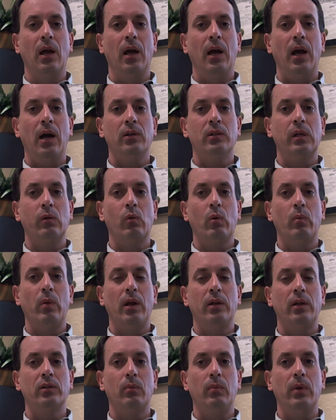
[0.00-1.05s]
Housing
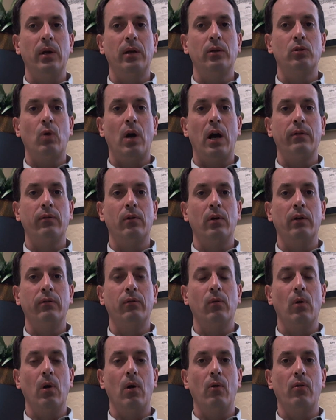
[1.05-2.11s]
remains a big driver of
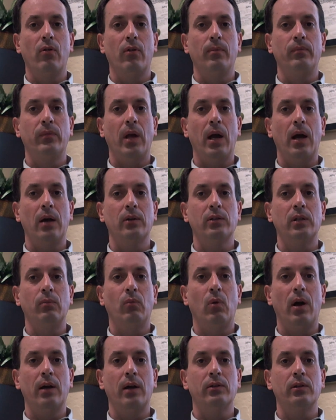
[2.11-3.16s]
growth. Housing
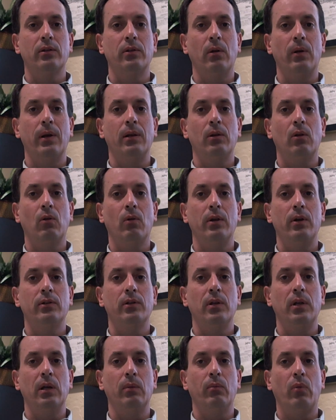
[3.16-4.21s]
prices are
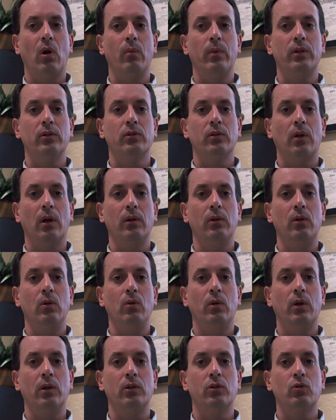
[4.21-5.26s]
increasing and permits on new
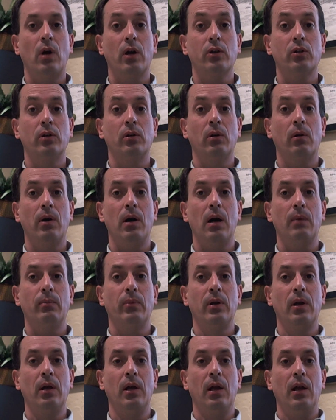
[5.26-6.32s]
construction are up,
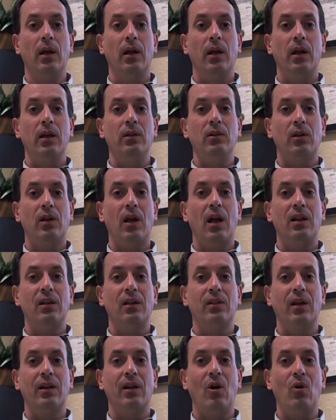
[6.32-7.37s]
indicating
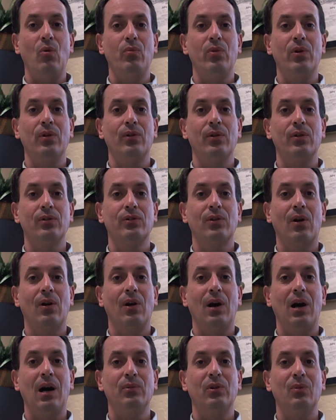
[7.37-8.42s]
that home builders are
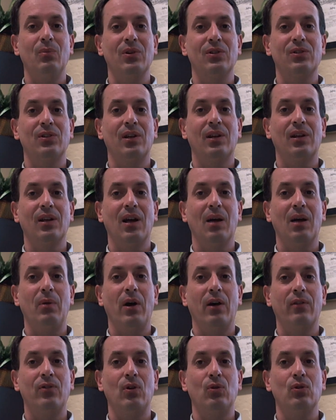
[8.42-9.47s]
optimistic
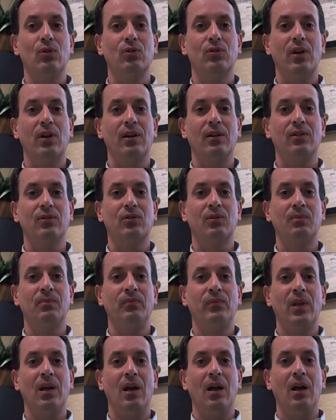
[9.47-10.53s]
about future sales.
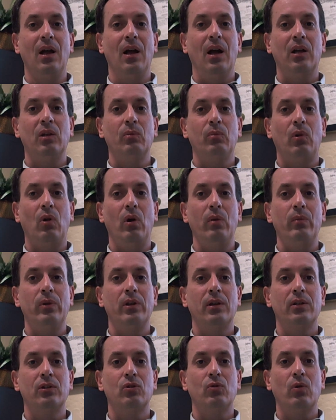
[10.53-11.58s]
Unemployment
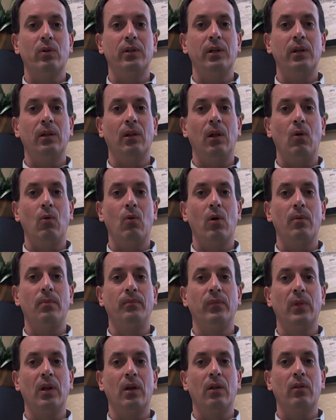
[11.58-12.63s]
is trending lower,
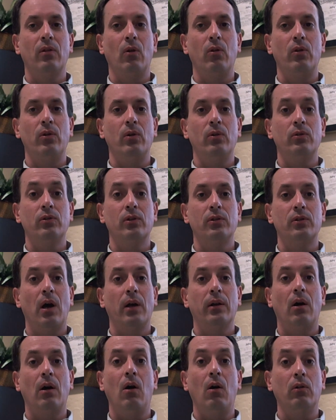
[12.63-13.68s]
though the news is not
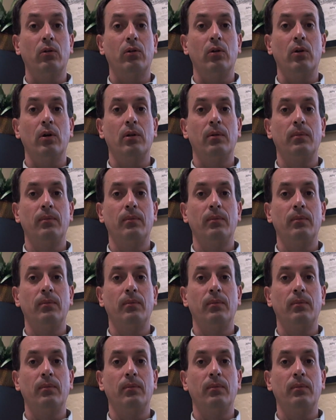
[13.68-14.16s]
all good.